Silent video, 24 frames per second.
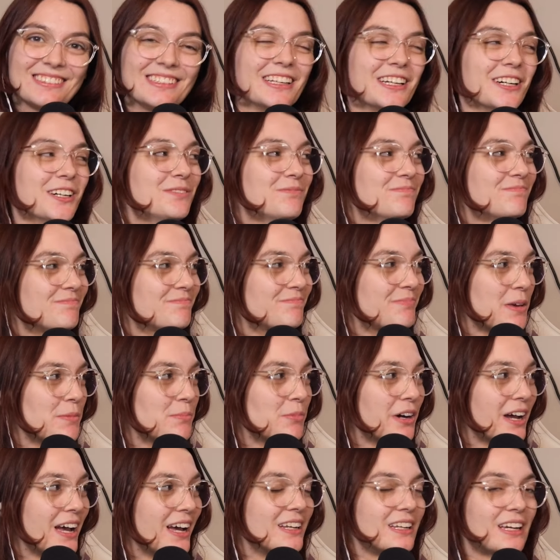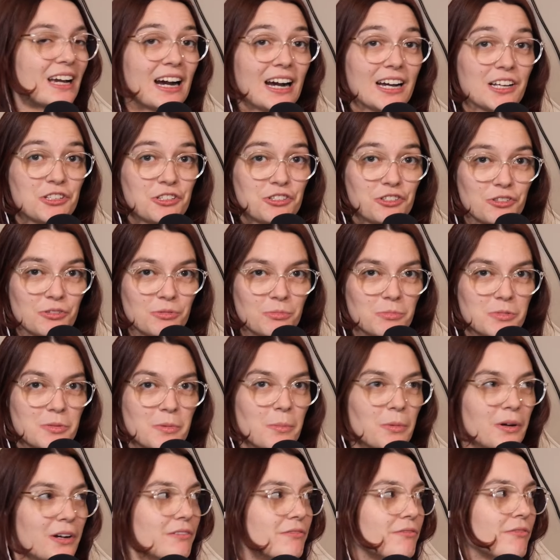Yep. People had costumes,
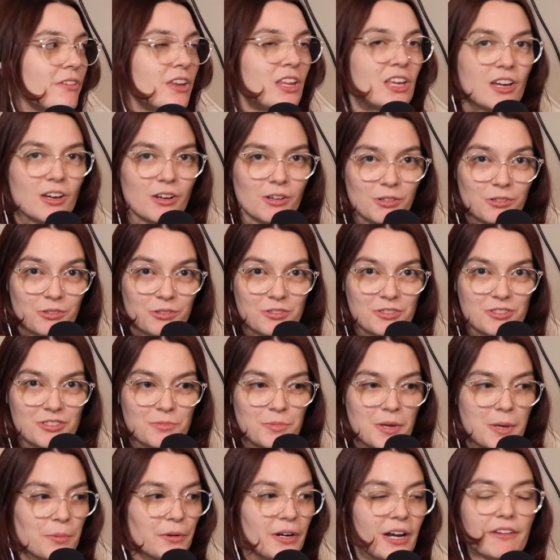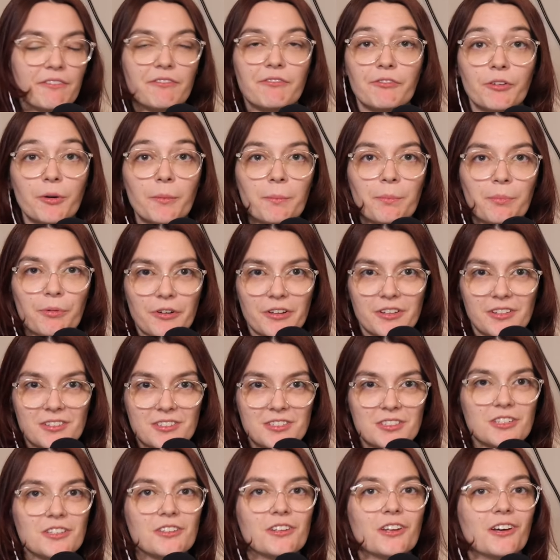people had videos, people had
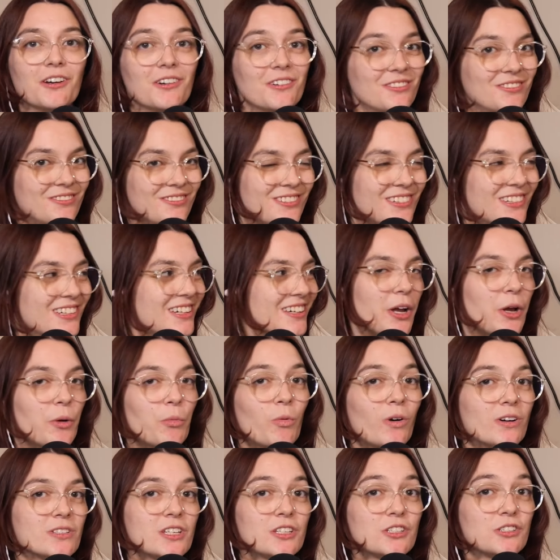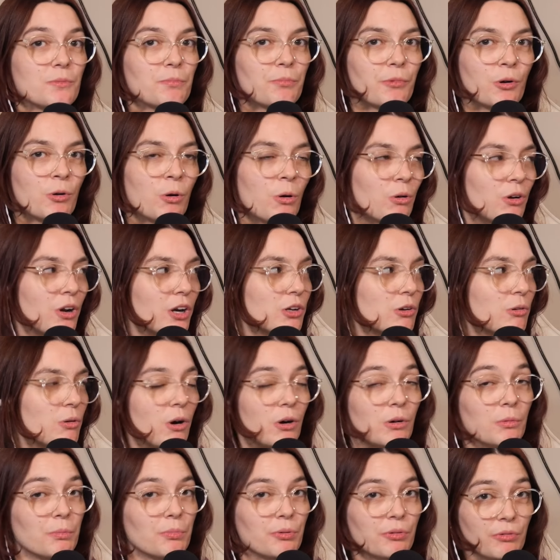footprints, you know? It wasn't quote
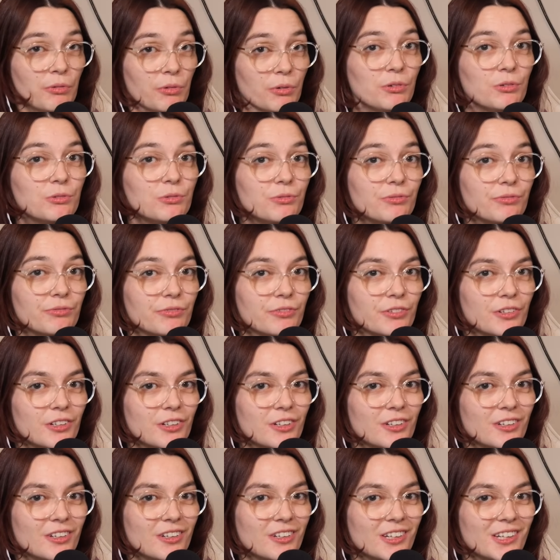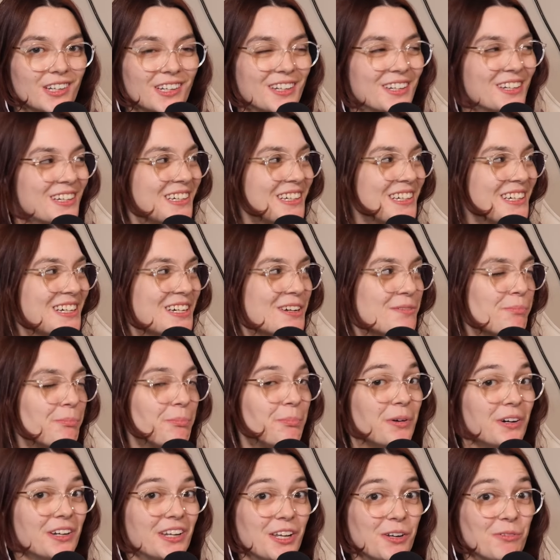unquote proof,
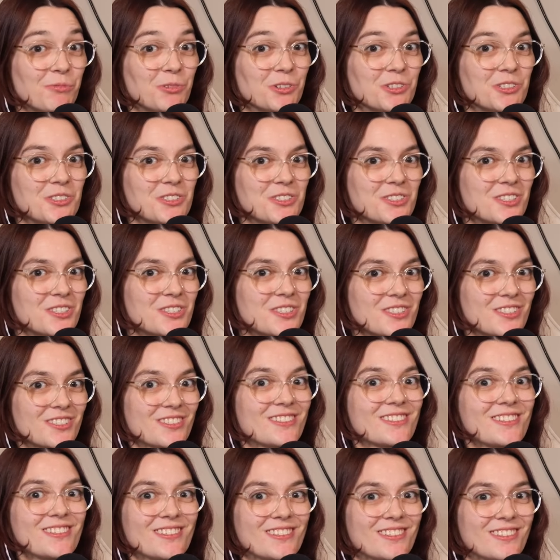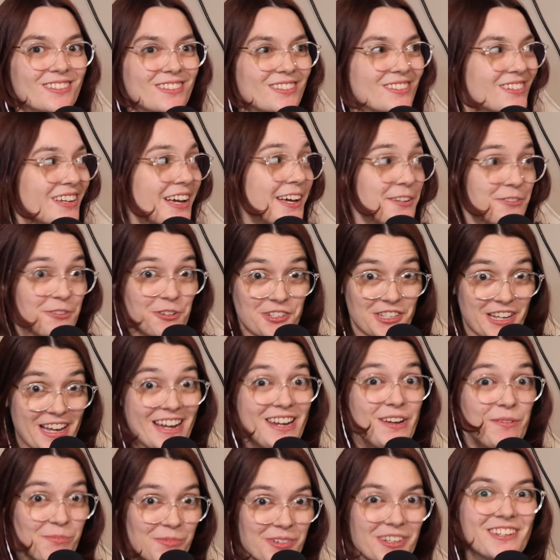but it was
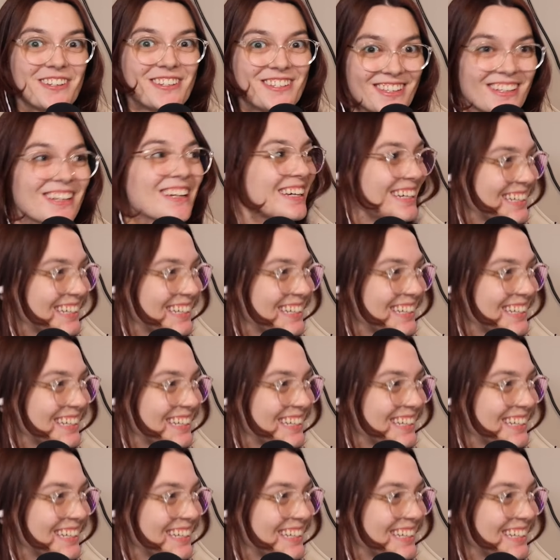entertainment.